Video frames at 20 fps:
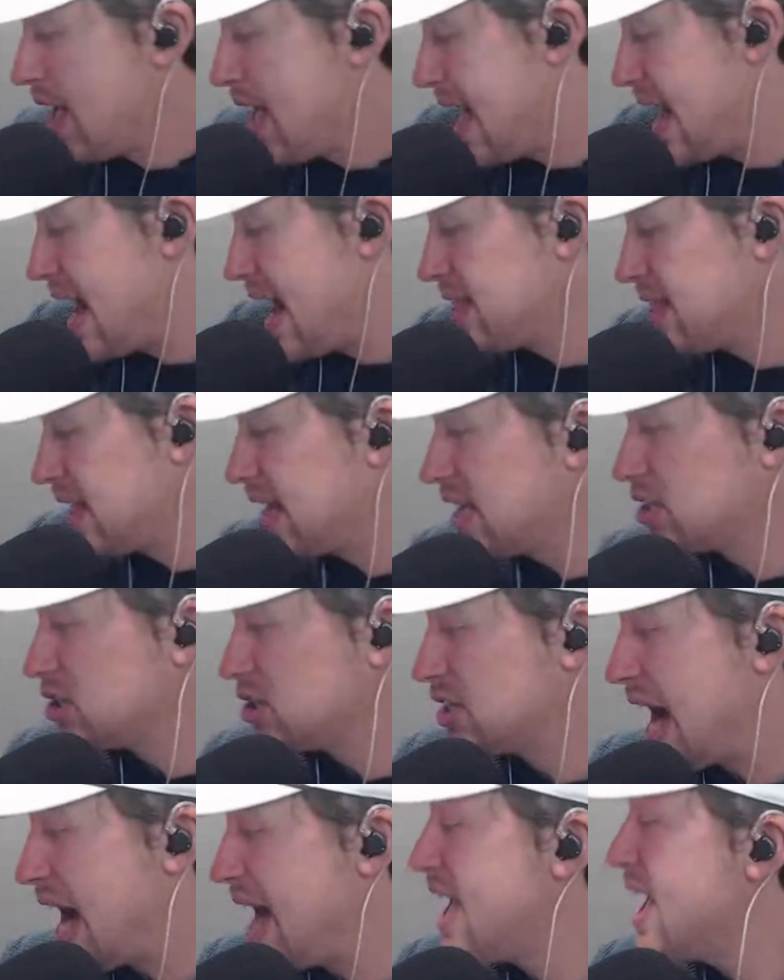And I think
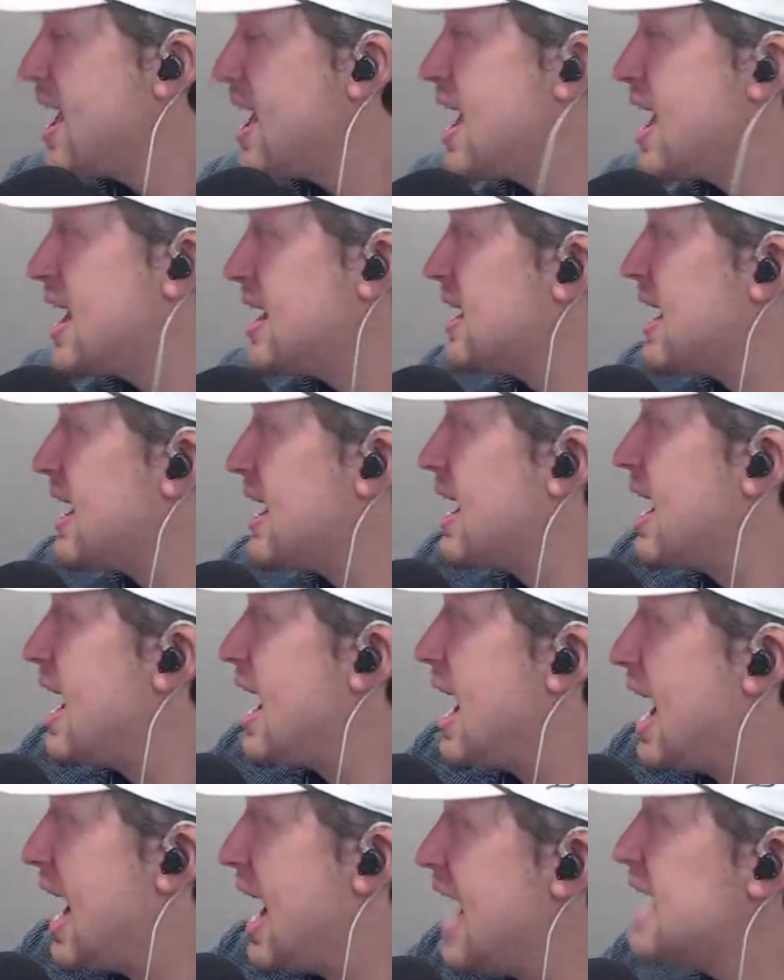I